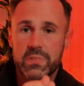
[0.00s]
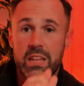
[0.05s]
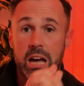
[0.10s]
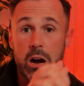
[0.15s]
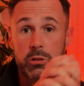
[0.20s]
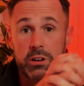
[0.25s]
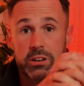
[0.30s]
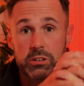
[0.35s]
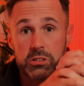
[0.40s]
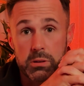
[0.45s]

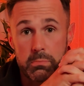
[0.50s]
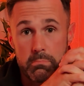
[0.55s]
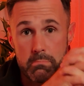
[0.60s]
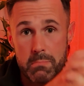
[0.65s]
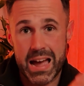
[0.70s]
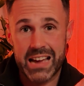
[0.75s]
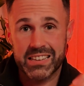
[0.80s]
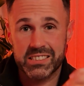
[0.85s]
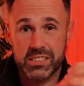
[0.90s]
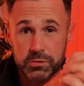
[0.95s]
Now, there's a
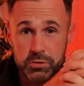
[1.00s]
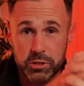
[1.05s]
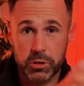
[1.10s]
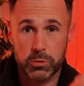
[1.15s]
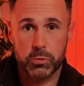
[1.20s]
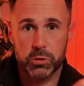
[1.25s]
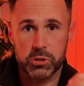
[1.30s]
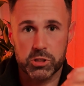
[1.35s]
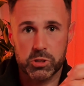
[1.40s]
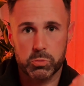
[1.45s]
massive
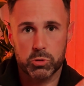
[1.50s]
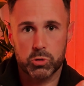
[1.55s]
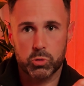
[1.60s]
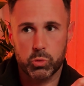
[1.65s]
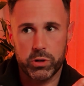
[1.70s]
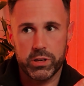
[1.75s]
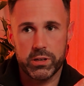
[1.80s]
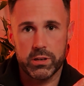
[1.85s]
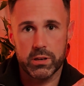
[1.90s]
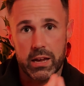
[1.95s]
difference
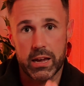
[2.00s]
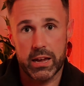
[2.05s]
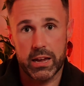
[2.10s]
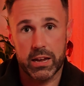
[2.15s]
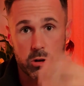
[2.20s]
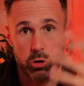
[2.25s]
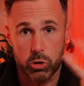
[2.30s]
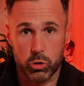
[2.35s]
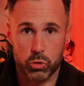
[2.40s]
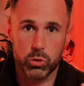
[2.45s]
between a
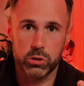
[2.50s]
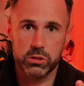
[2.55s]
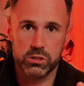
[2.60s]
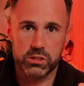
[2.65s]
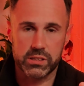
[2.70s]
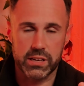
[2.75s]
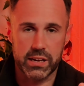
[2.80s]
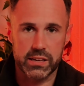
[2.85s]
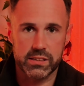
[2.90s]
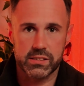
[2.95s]

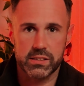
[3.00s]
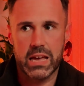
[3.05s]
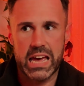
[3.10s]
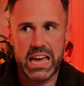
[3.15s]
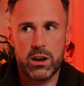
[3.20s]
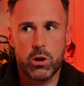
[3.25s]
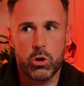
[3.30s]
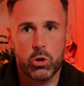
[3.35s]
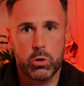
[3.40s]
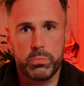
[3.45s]
congruence test
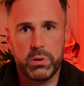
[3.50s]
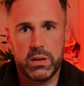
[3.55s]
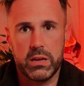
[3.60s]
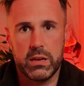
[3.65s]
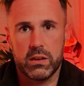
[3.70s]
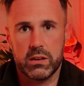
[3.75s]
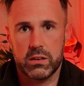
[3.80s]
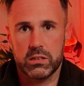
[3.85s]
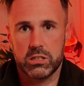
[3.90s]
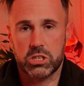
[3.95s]
and her
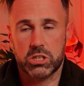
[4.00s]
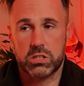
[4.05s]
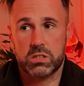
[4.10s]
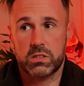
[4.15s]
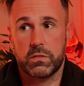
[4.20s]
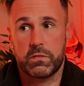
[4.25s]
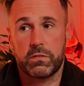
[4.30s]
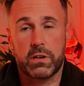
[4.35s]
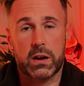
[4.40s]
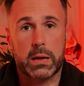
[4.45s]
being just
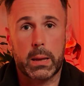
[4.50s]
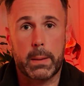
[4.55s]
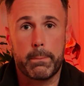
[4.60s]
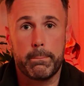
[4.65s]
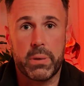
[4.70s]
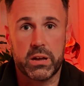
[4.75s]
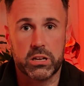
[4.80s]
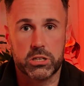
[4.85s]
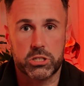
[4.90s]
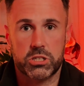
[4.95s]
a fucking
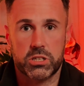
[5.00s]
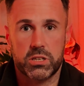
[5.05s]
bitch.